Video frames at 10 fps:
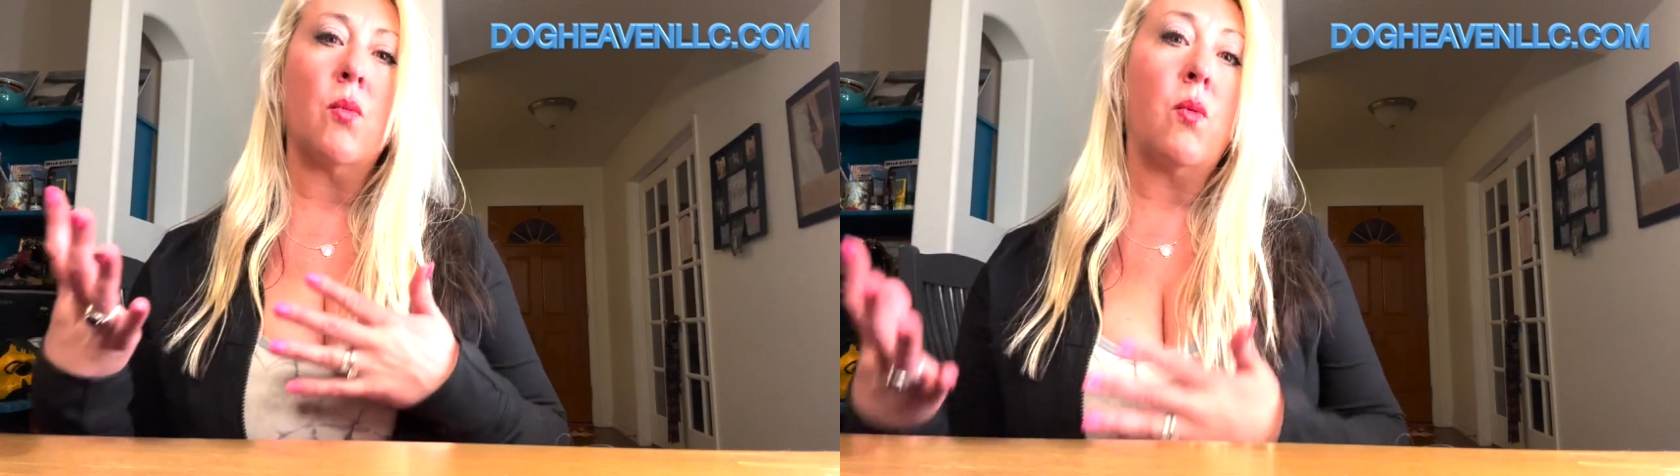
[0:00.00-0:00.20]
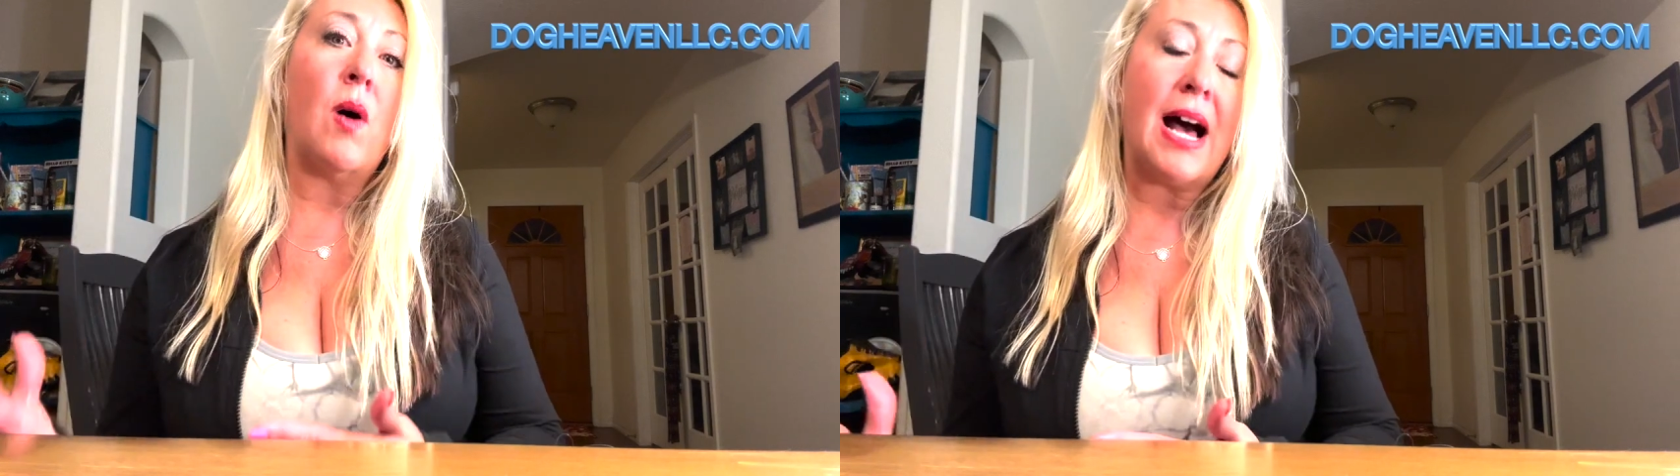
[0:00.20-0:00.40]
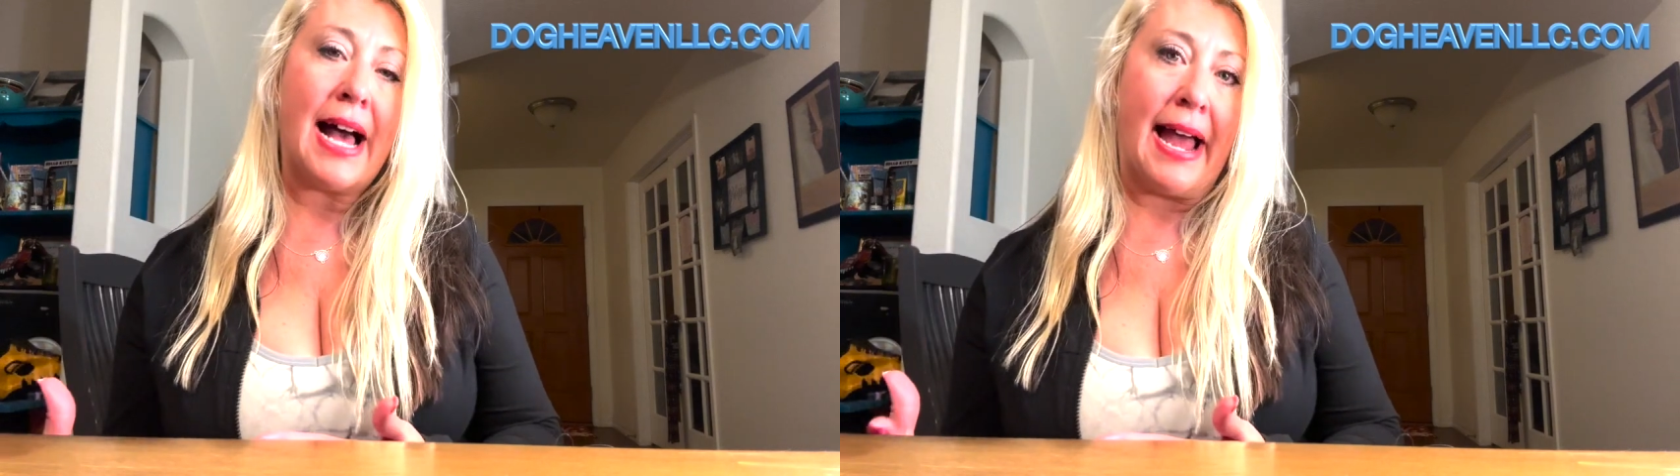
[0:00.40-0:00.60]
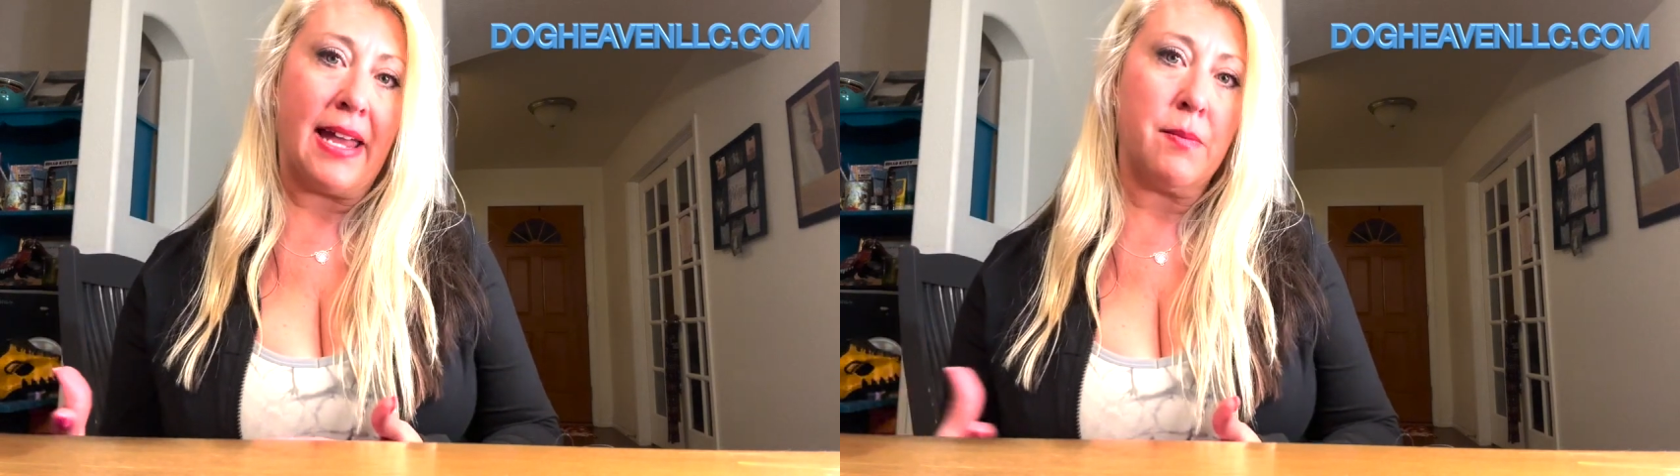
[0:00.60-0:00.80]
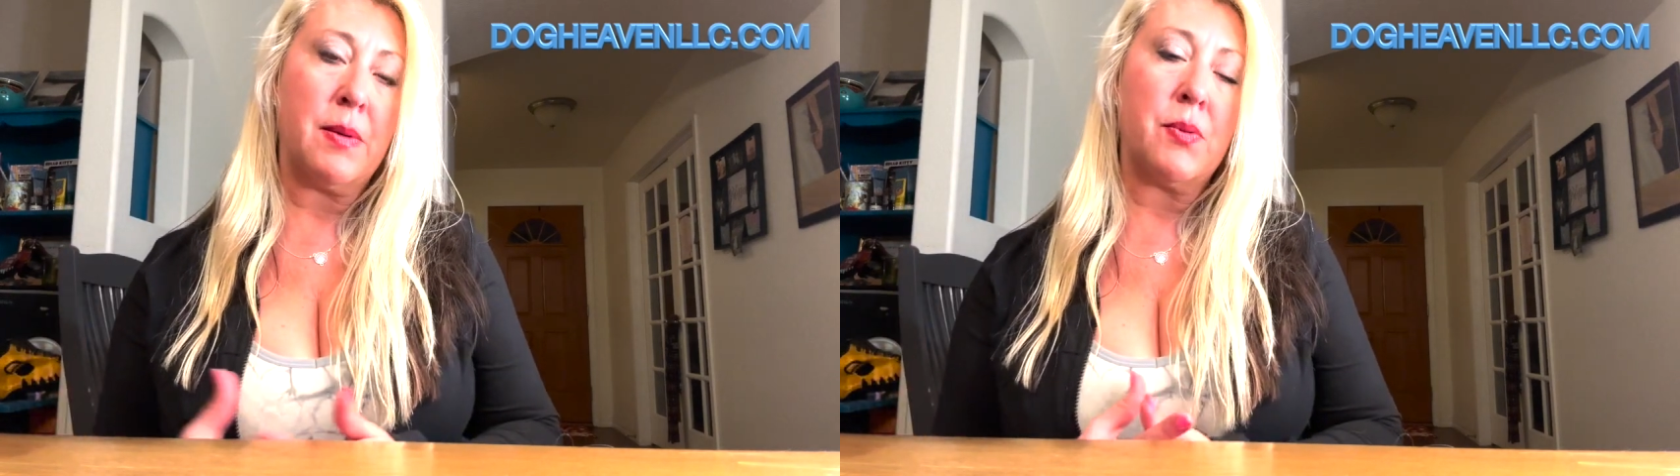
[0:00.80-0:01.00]

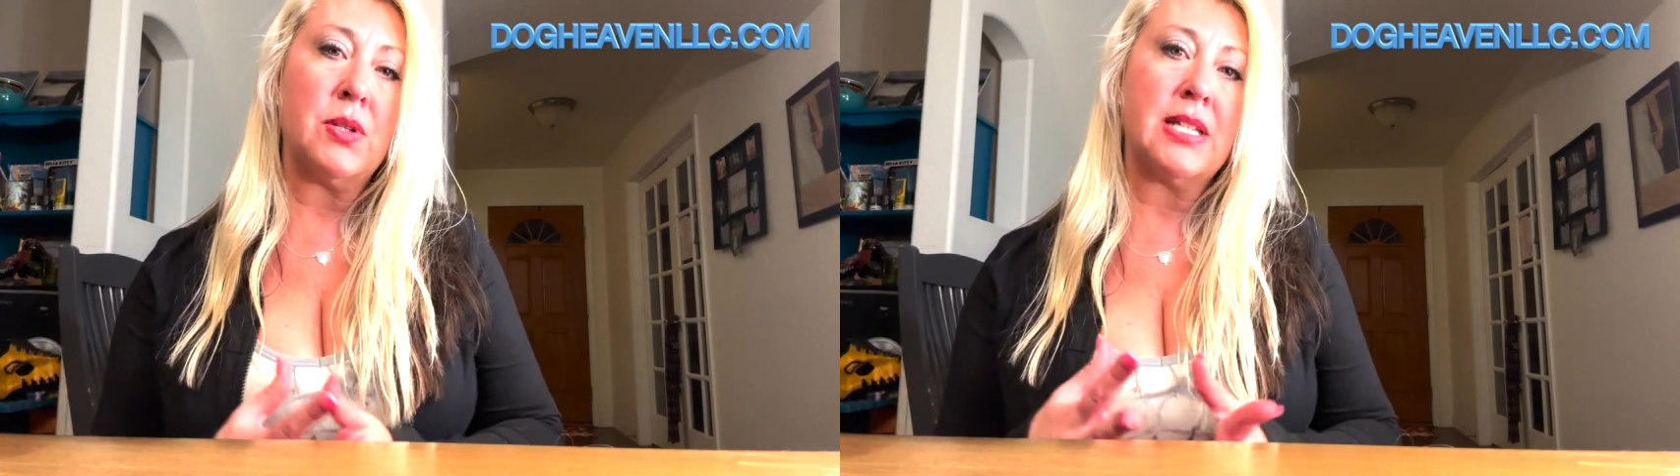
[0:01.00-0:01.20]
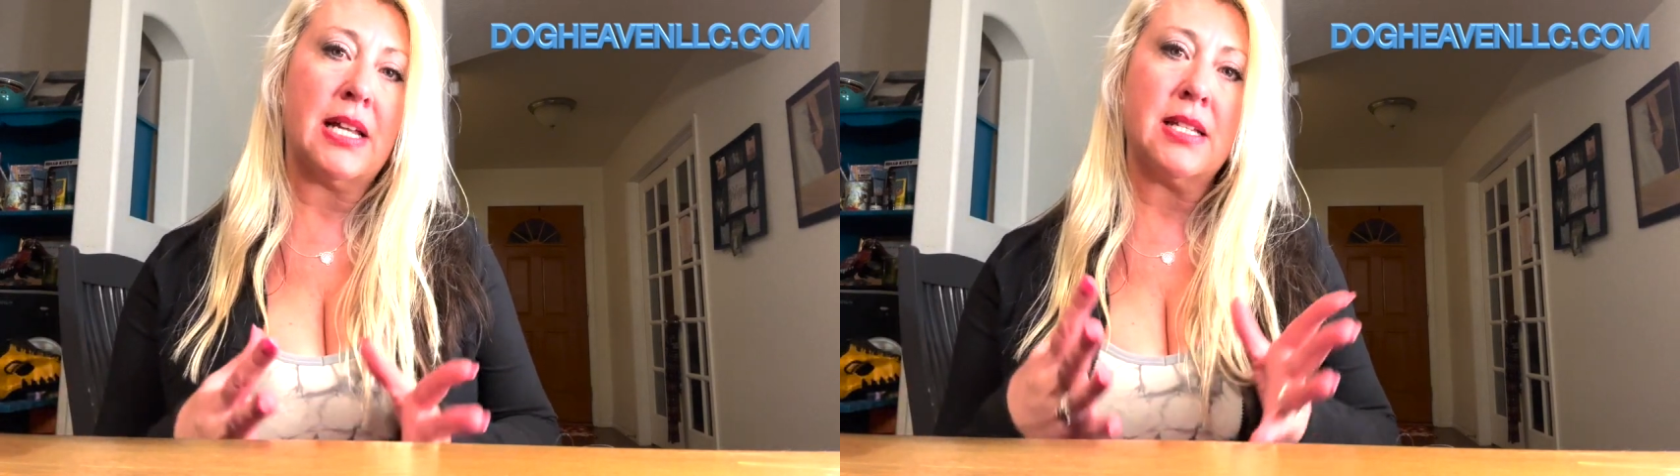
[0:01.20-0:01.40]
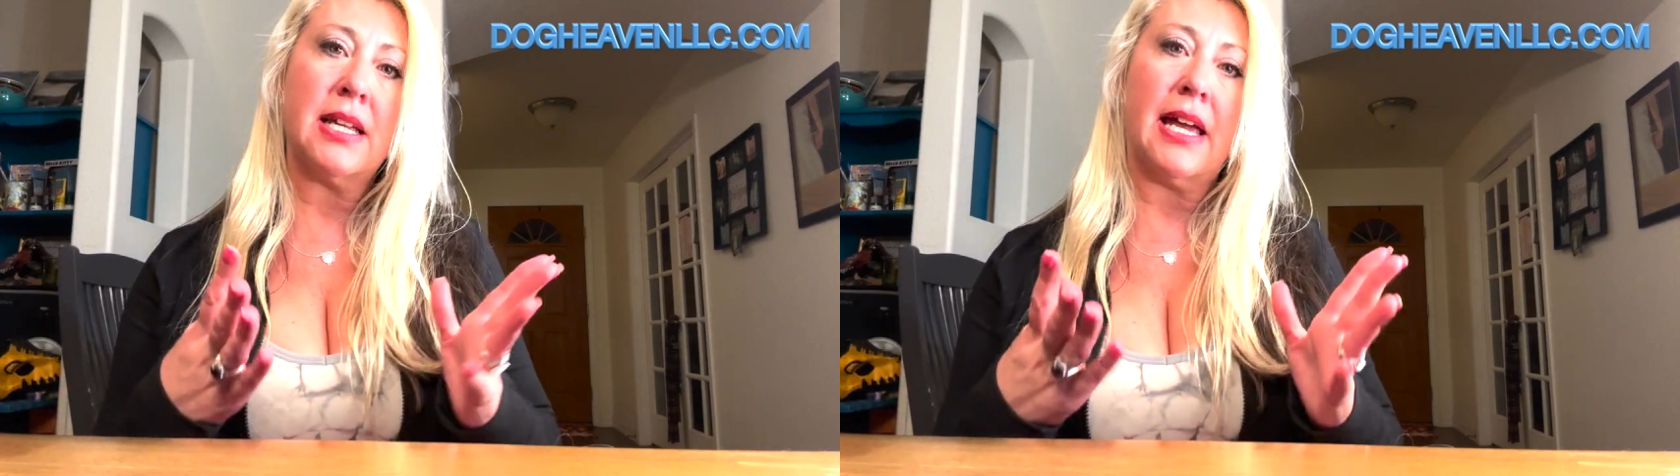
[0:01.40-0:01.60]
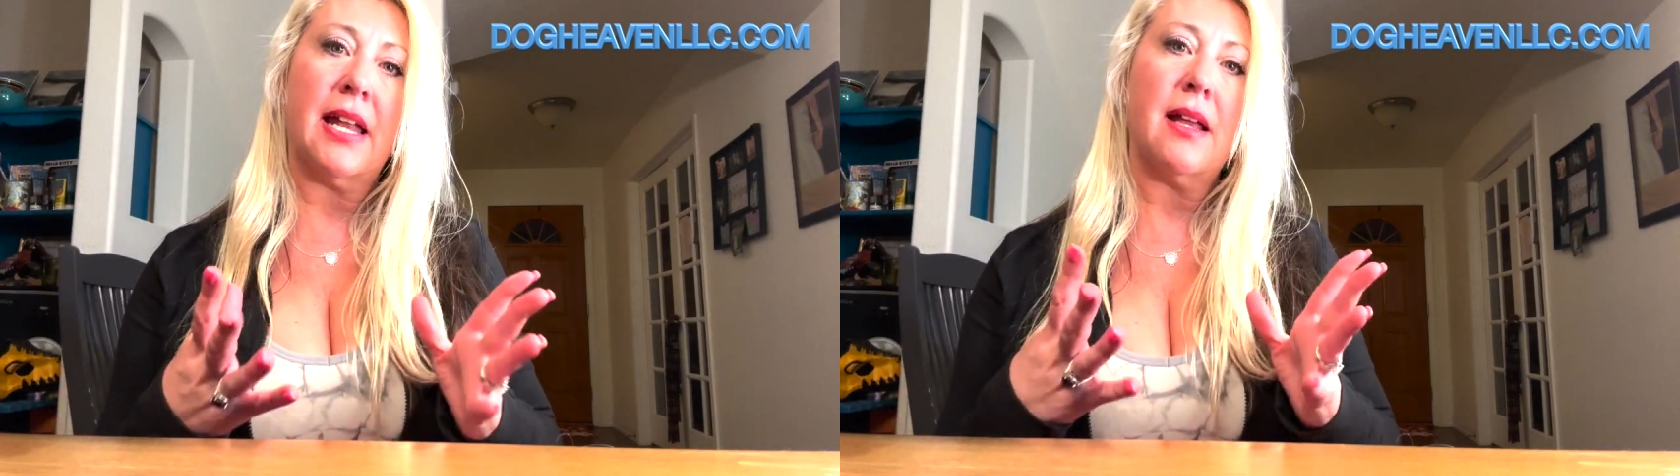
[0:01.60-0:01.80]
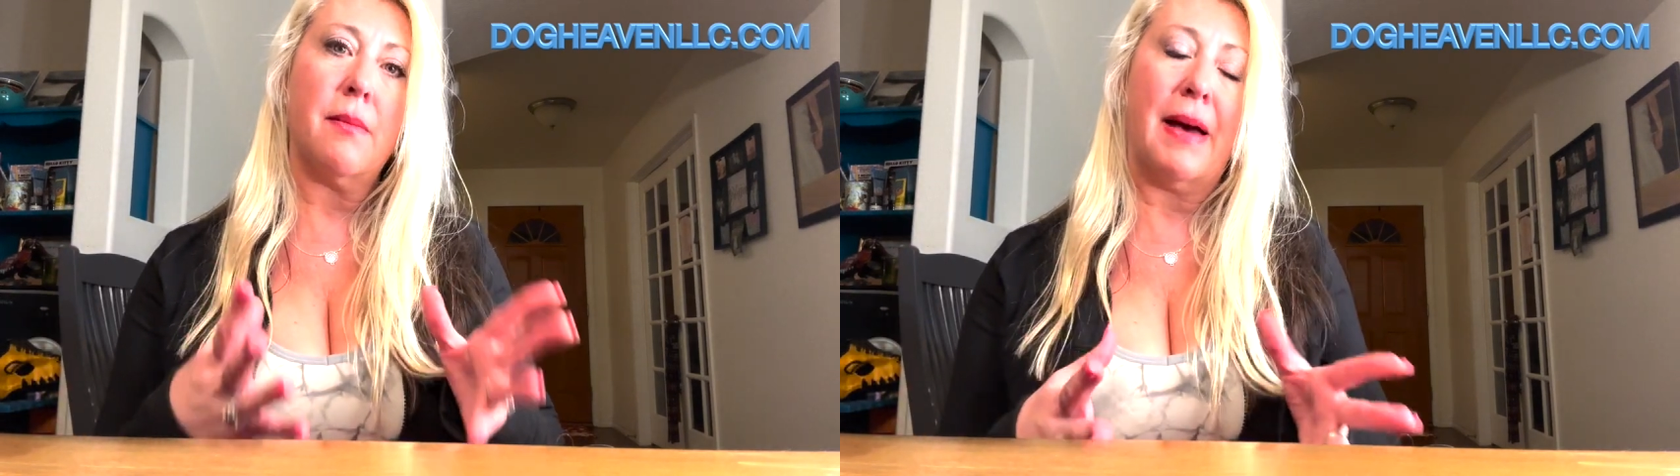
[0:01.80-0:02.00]
why pit bulls tend to
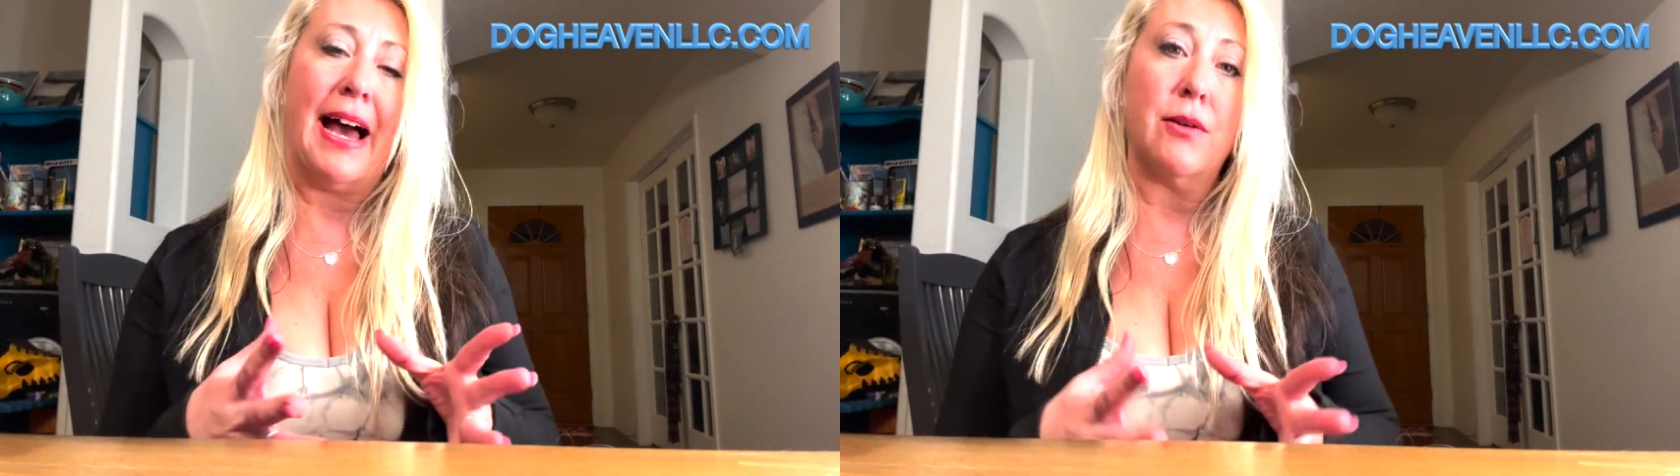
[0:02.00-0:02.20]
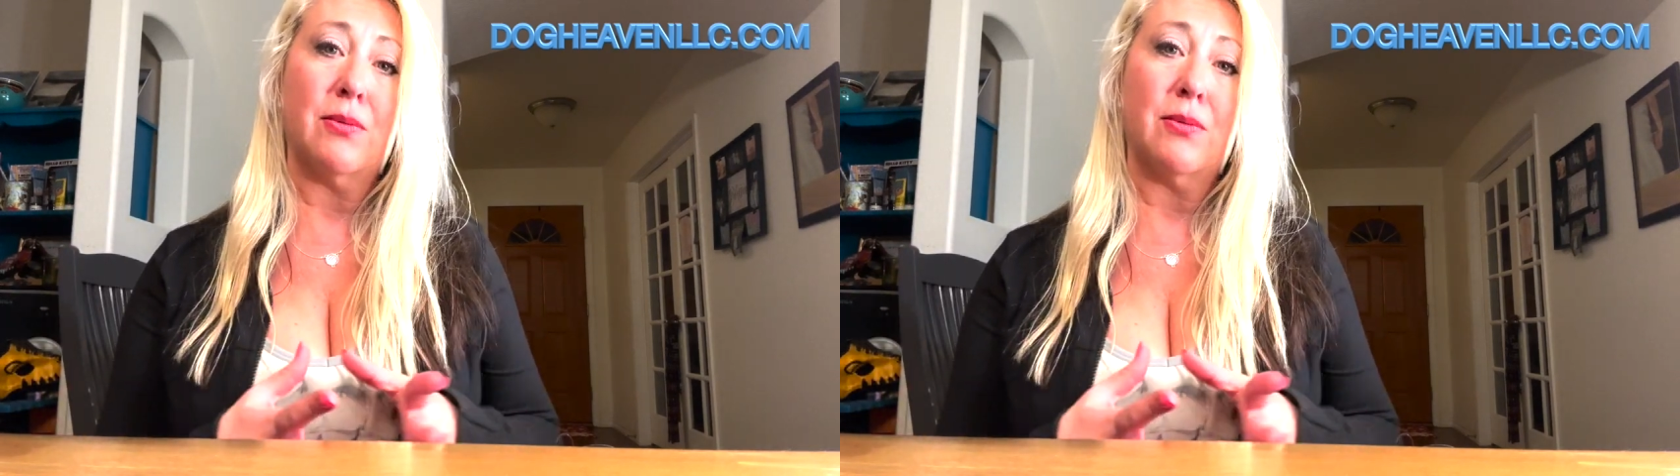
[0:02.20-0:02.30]
get a bad